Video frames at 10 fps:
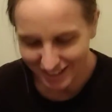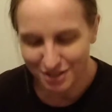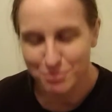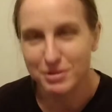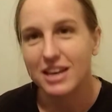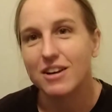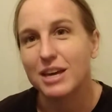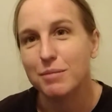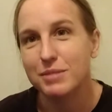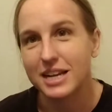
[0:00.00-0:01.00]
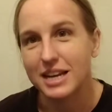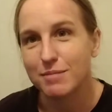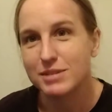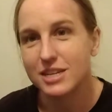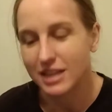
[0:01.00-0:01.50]
But they all keep
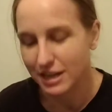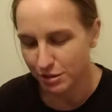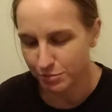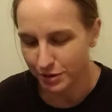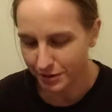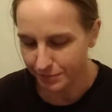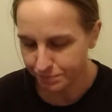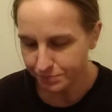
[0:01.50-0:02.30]
nicknames till the end of the book.